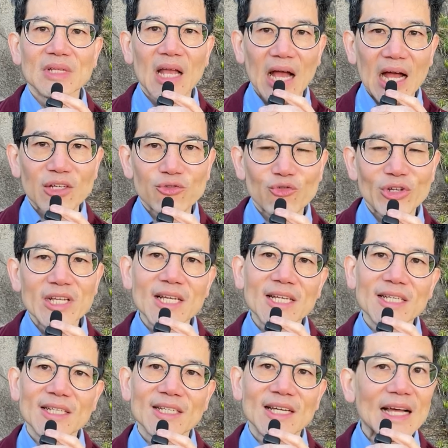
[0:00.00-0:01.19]
I
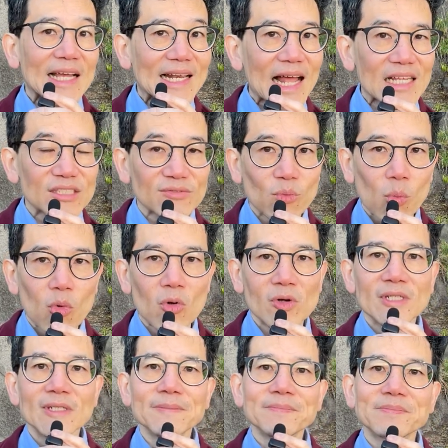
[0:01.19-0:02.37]
drink a glass of
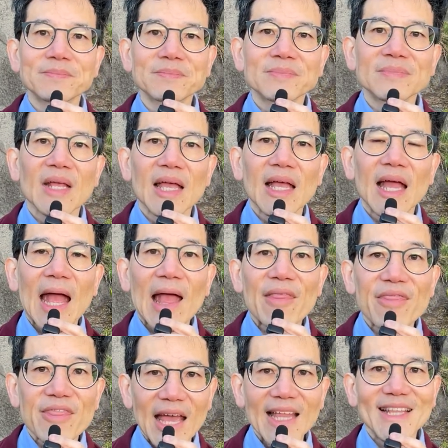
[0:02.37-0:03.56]
water
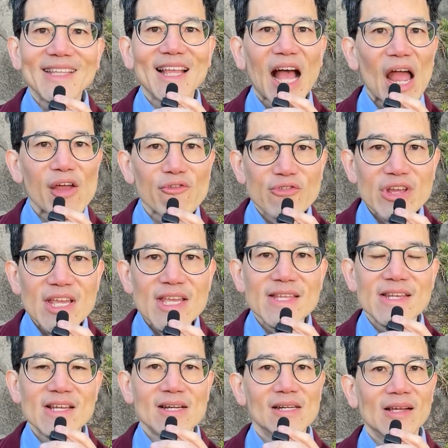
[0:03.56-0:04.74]
and then I
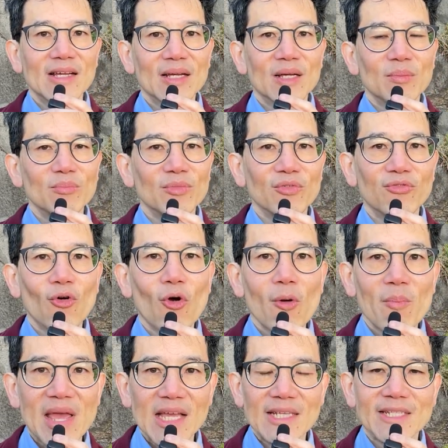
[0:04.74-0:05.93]
read before
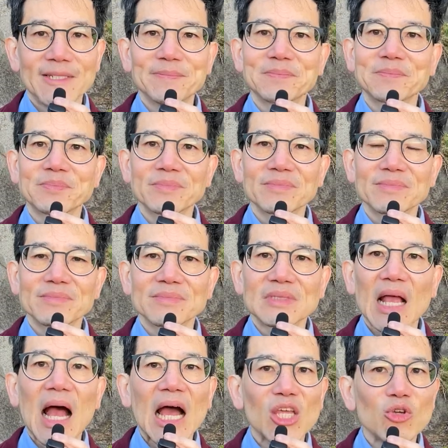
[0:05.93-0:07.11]
bed.
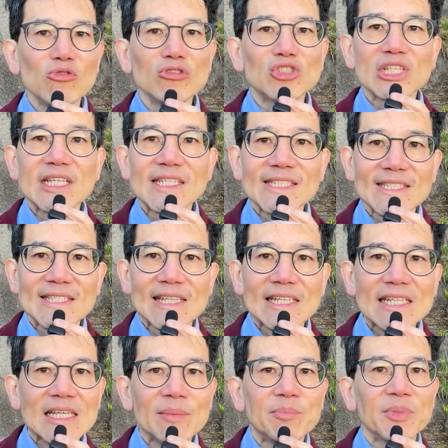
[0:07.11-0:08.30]
I usually
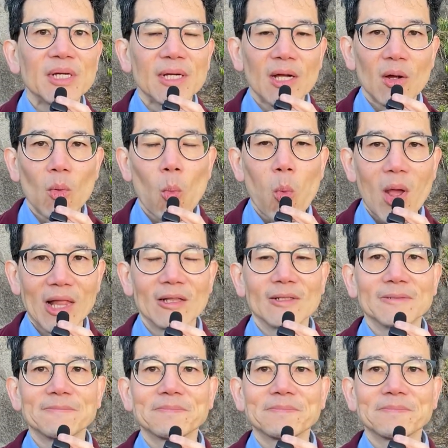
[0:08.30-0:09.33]
sleep well.